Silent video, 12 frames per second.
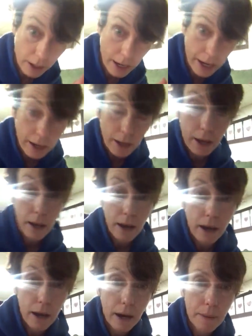Sorry,
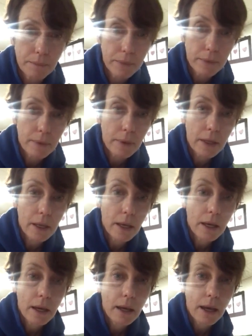and
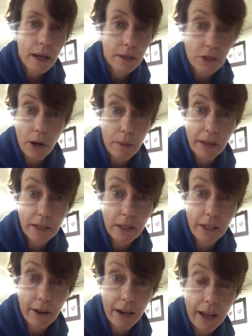sorry about the
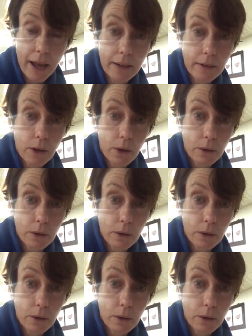glare again.